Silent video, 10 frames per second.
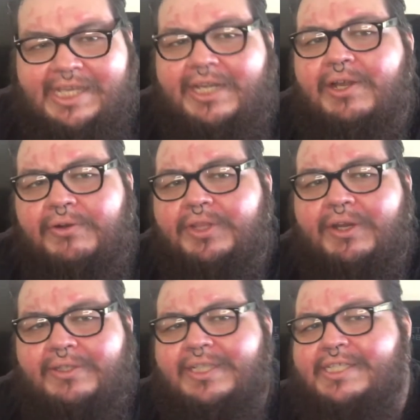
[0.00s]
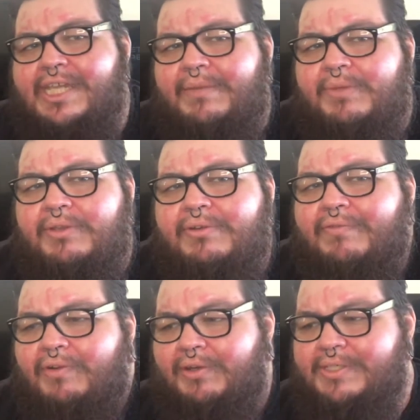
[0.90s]
I know they're in the same
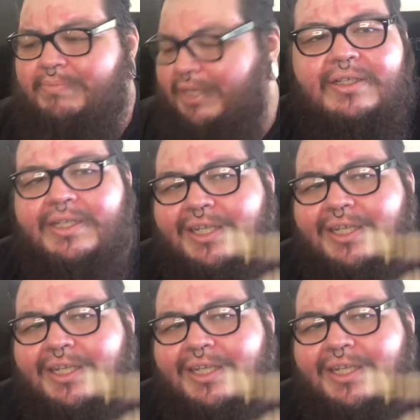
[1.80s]
universe, but